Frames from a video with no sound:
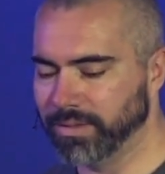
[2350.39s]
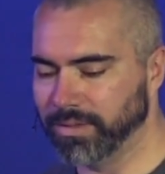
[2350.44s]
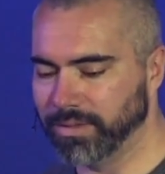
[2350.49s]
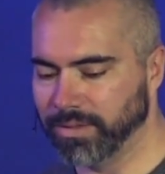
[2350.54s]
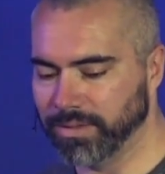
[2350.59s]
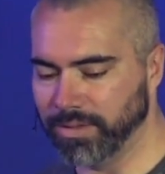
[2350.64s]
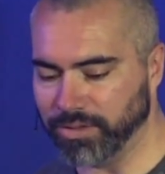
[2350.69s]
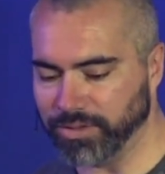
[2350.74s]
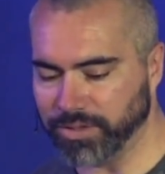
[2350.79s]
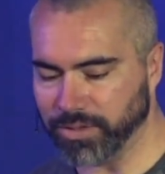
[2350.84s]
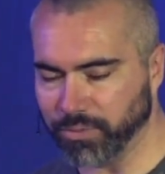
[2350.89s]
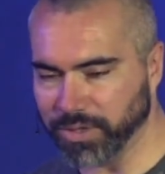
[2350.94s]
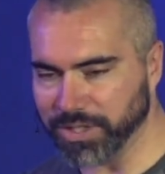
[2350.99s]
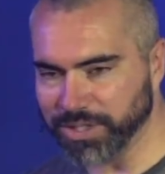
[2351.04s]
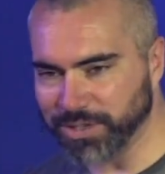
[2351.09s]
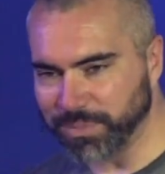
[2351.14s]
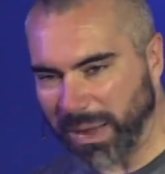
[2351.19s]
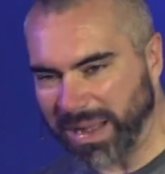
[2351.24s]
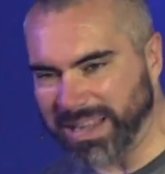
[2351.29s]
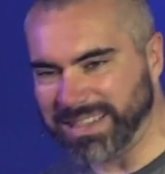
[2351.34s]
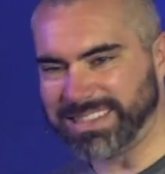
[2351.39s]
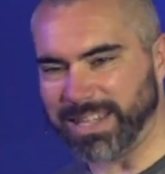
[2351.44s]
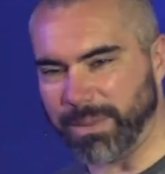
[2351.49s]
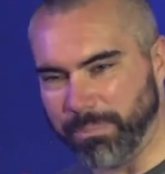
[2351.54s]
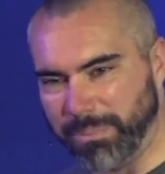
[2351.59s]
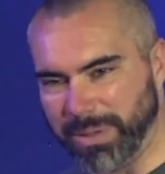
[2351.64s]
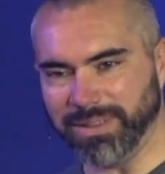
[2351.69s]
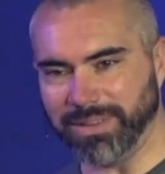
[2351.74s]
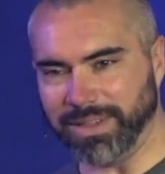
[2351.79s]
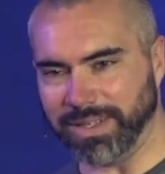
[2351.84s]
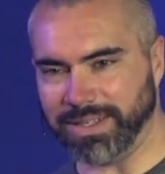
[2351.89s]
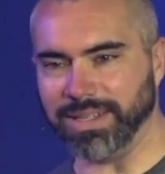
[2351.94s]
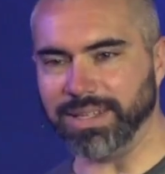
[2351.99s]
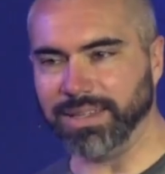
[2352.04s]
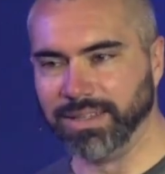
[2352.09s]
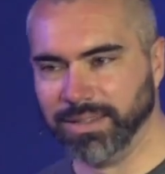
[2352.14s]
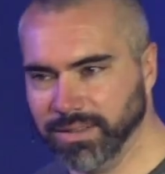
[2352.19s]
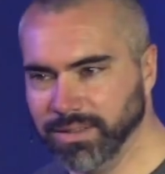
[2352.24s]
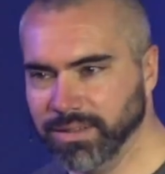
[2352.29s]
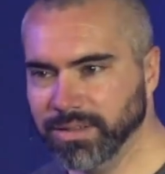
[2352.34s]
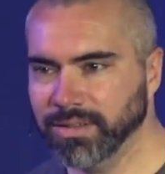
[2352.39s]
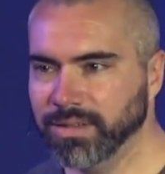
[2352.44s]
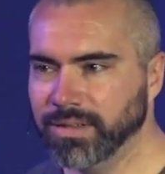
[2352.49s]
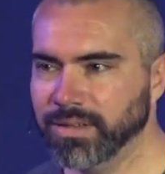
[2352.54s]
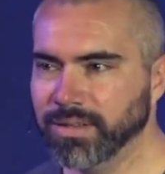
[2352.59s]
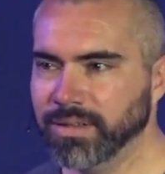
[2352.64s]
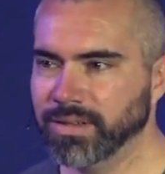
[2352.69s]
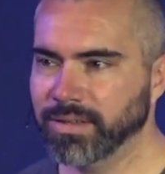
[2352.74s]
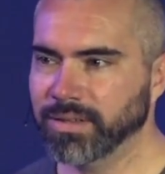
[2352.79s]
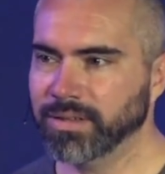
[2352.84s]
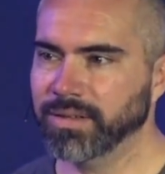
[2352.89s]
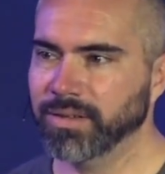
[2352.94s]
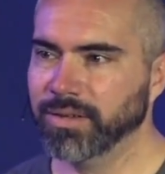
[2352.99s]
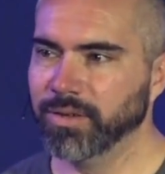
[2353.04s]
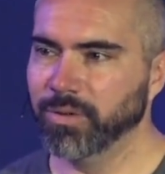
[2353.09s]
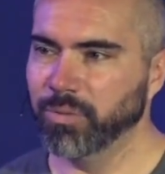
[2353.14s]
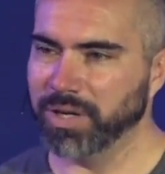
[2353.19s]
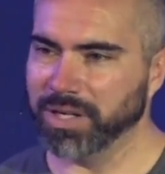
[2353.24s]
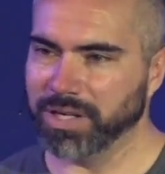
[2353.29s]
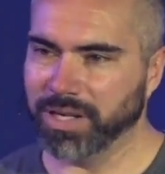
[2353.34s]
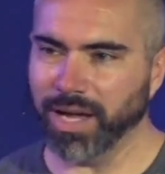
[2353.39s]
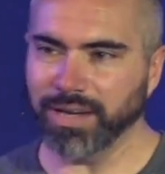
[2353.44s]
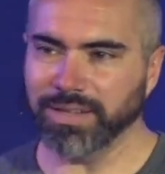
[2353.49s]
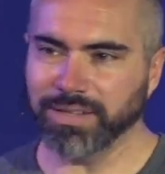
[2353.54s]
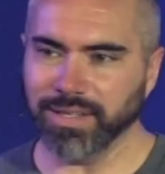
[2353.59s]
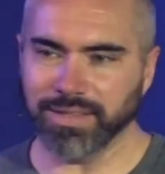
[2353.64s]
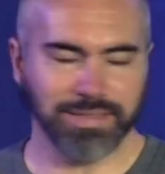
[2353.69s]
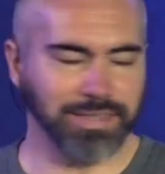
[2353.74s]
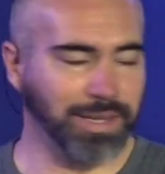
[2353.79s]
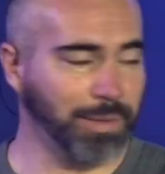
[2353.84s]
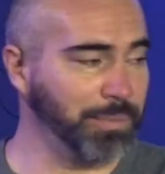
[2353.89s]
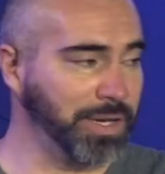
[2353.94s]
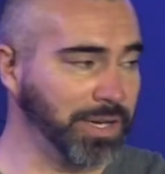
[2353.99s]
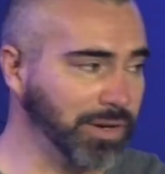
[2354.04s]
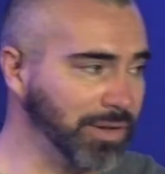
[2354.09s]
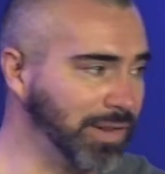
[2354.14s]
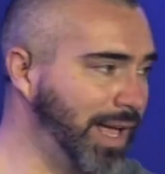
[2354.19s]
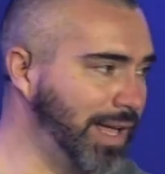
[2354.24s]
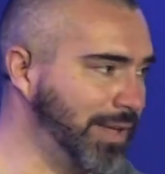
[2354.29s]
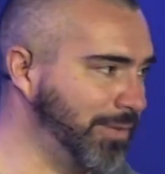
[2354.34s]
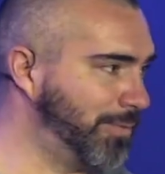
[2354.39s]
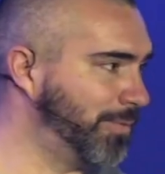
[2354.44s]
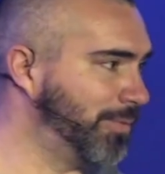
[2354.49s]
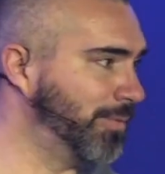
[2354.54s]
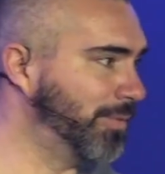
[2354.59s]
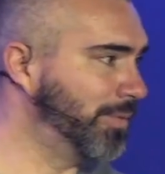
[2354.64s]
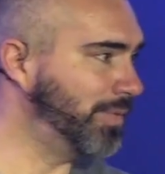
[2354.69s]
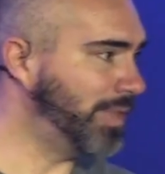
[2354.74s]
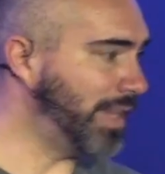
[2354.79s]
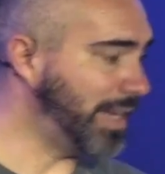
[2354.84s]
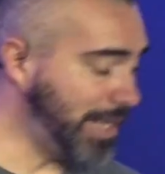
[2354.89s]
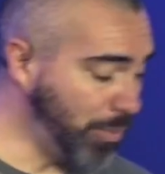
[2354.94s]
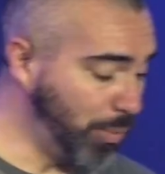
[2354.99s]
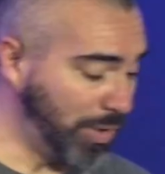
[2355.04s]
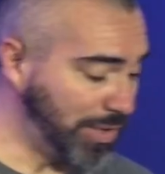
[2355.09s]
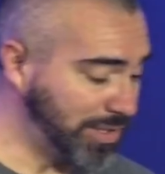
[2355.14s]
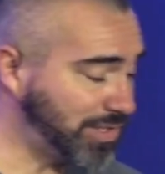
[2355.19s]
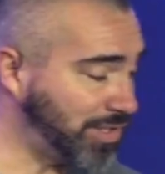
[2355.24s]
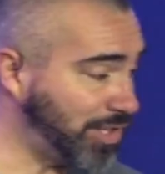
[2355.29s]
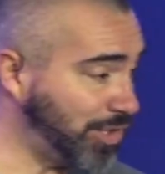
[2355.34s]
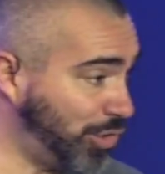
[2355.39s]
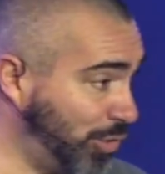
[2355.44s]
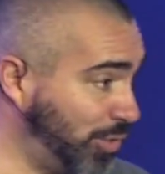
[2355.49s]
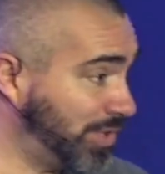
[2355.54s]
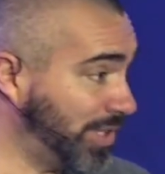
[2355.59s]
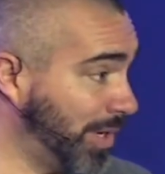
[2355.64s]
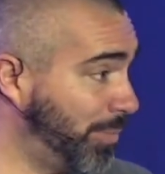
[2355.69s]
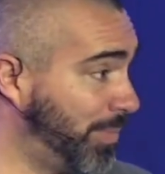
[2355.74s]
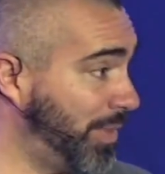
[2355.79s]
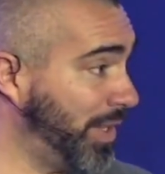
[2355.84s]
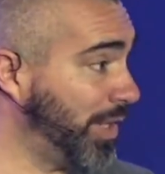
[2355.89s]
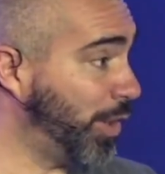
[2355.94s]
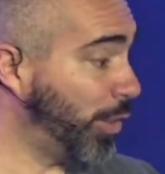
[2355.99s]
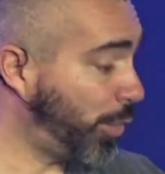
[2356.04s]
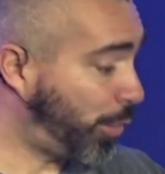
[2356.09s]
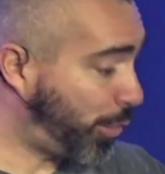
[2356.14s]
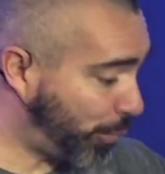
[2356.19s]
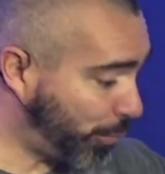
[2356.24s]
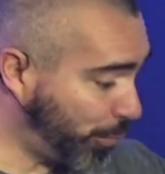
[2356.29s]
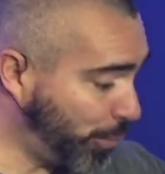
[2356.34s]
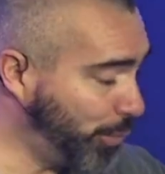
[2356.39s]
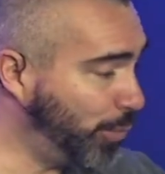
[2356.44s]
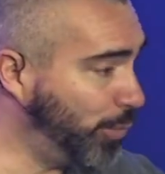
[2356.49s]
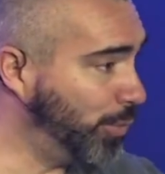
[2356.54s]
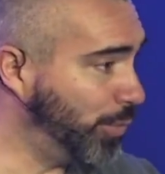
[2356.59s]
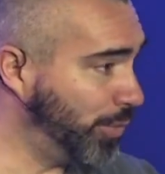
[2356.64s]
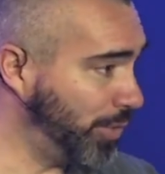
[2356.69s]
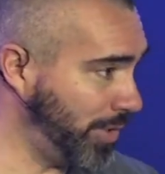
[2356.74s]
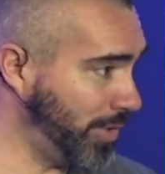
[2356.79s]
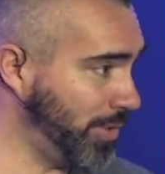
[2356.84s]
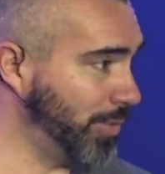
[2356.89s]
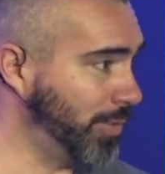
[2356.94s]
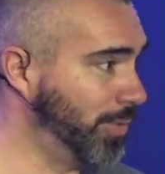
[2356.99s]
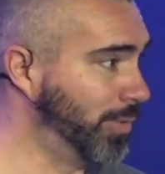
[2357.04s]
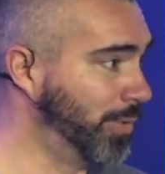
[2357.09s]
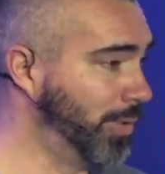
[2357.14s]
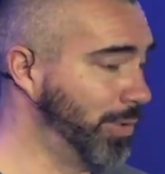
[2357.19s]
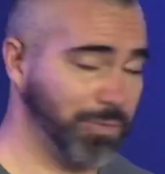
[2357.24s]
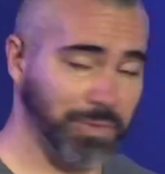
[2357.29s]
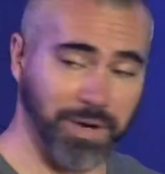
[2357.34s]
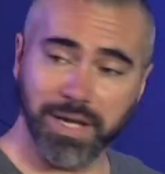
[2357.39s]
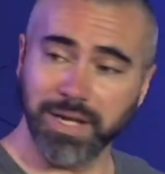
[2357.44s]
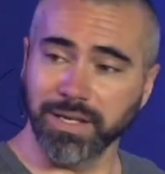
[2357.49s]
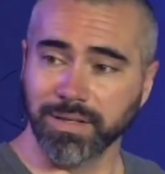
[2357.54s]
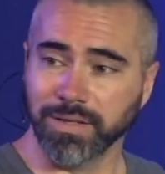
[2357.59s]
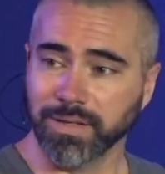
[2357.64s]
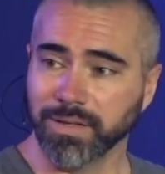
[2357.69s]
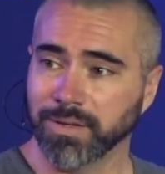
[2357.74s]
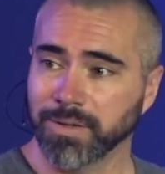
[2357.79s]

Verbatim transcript: There's a responsibility when God does something in your life that he wants to do something through you, right?